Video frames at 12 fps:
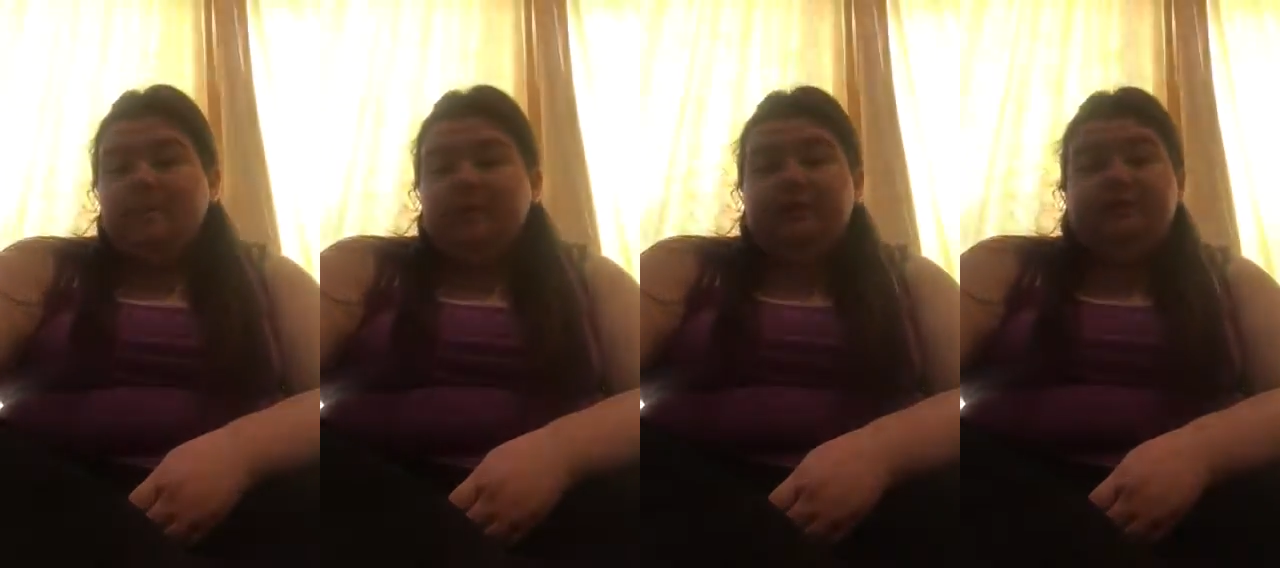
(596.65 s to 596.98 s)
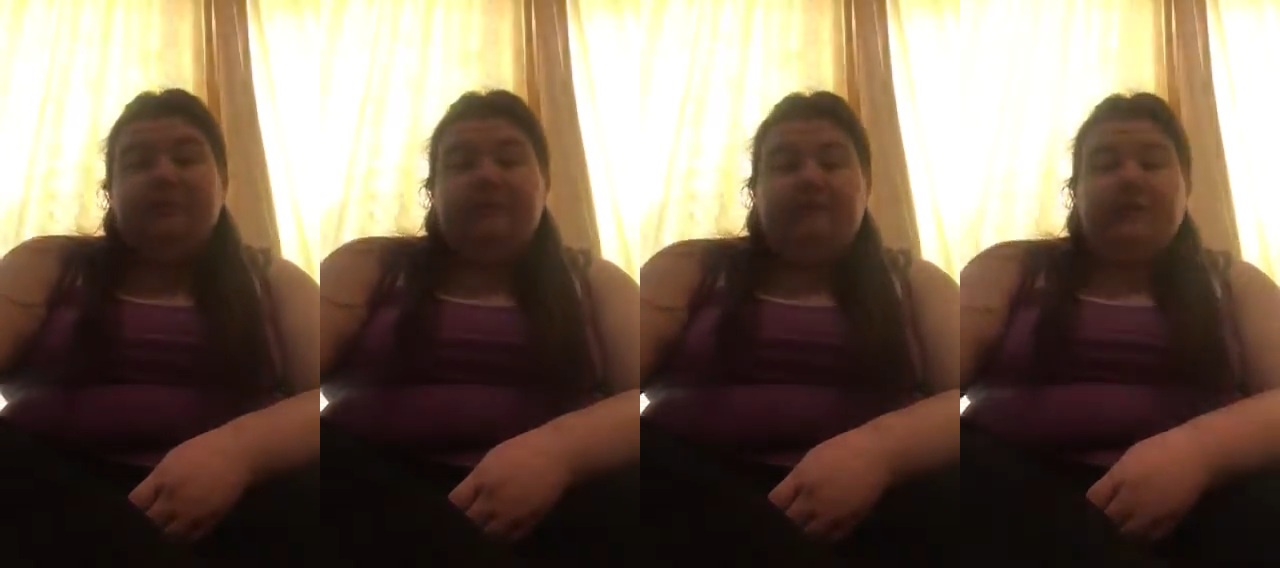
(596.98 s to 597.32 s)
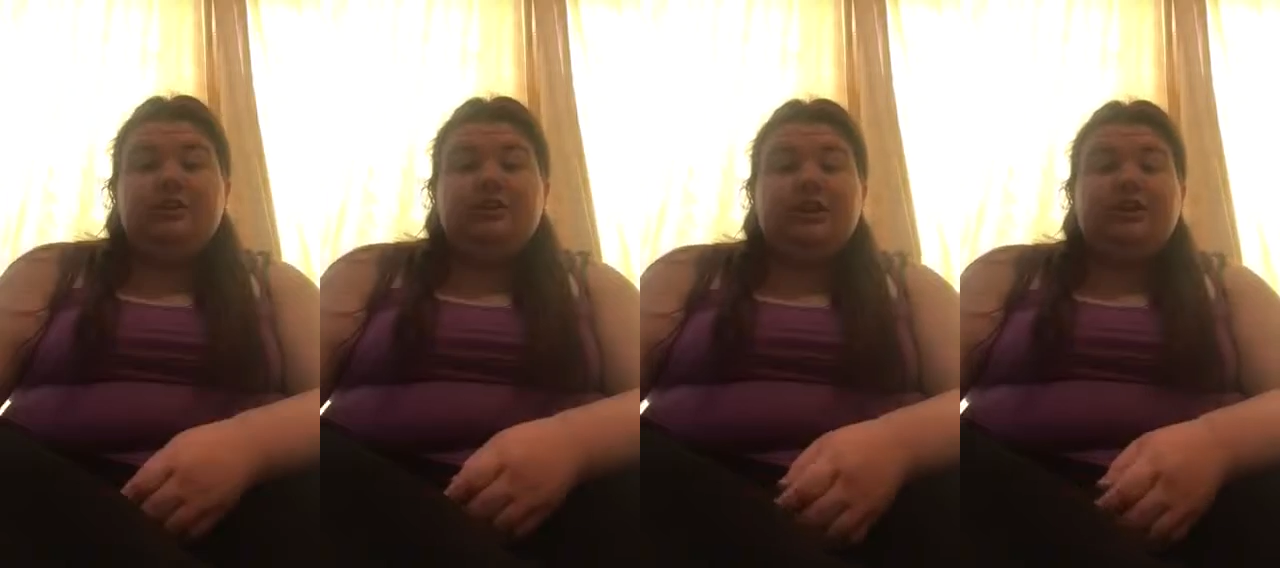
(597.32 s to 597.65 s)
He's a big
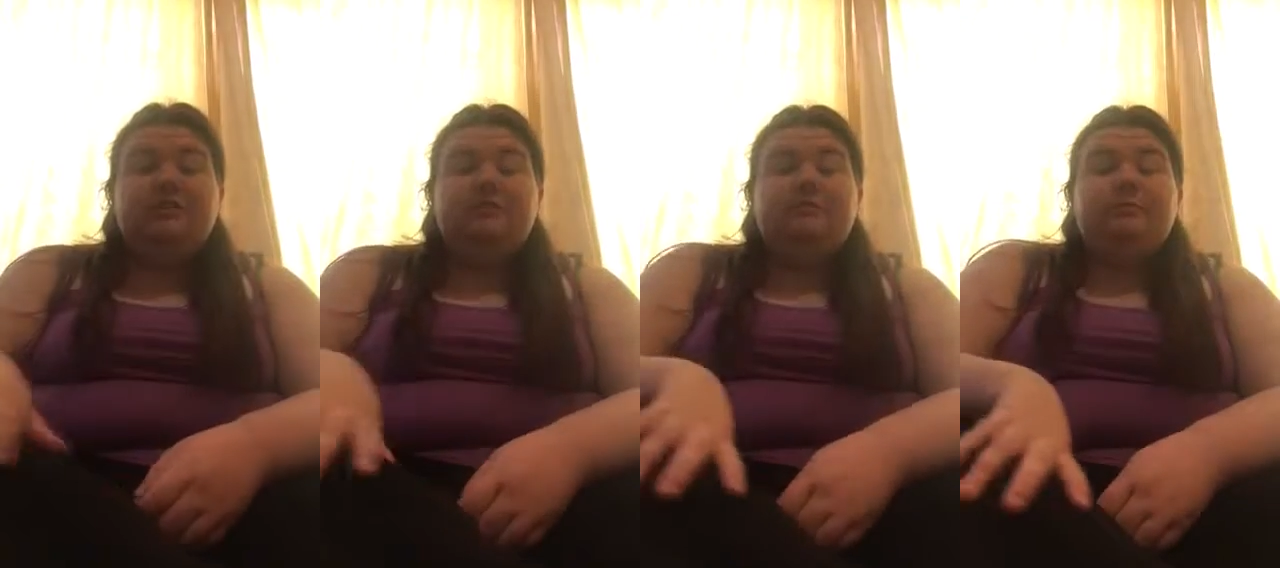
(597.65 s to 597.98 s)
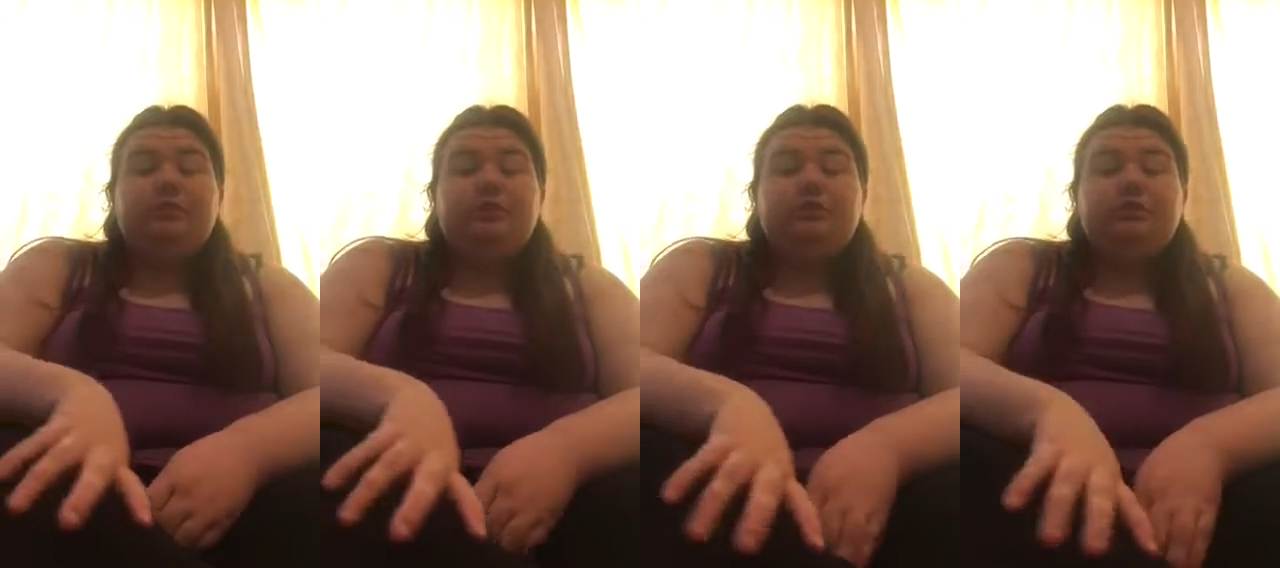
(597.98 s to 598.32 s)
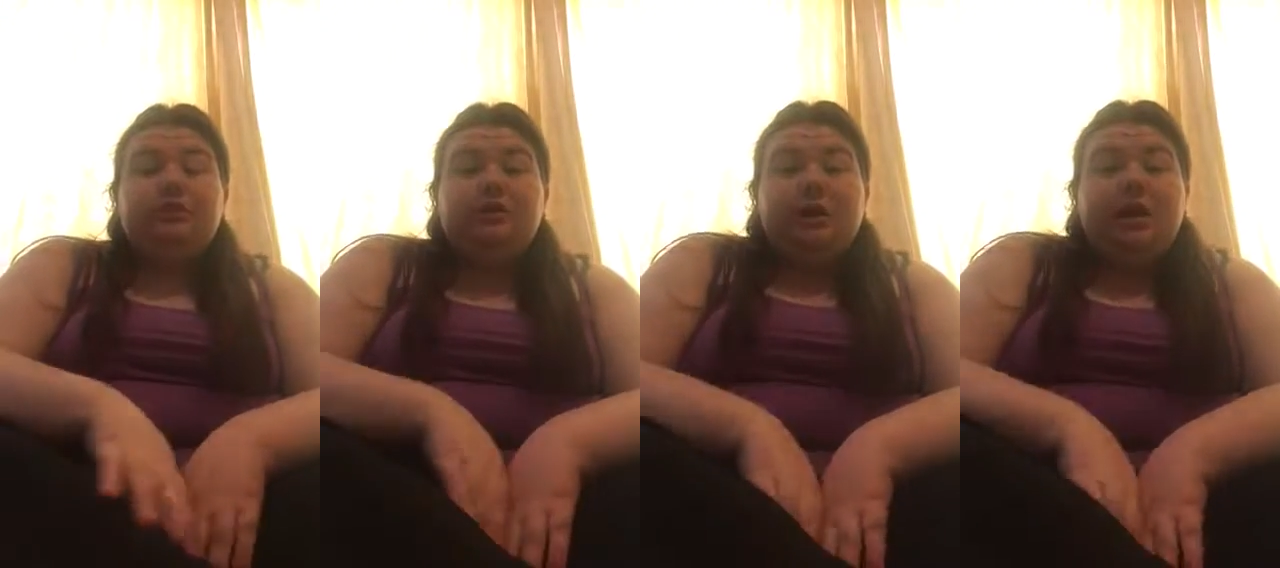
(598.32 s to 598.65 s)
fan of James
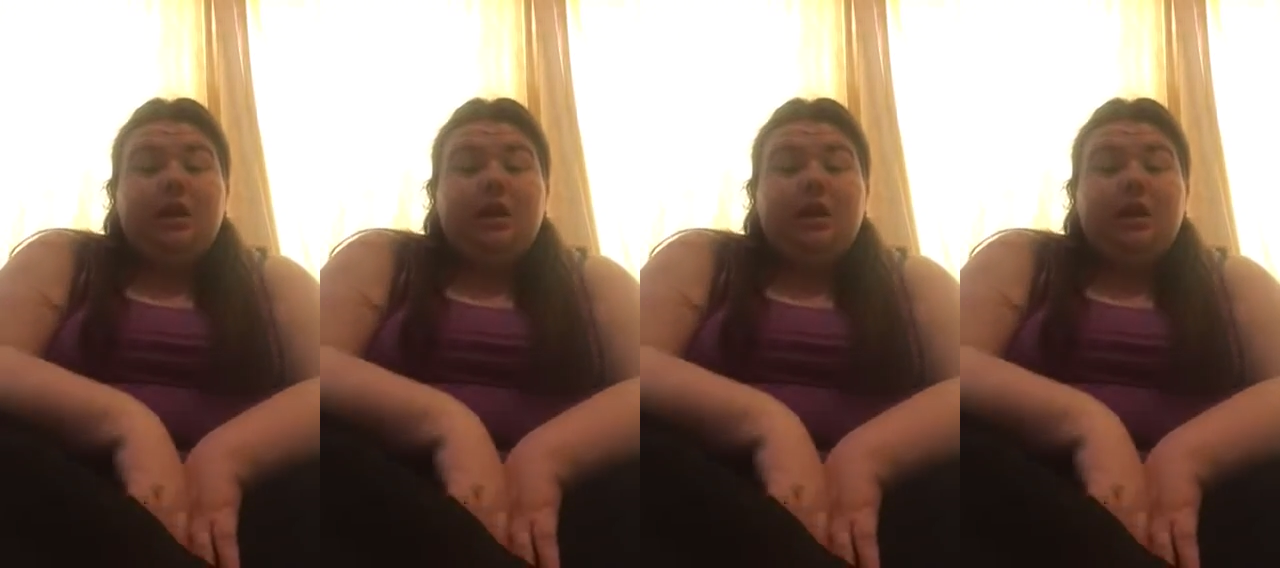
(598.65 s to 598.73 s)
Bond.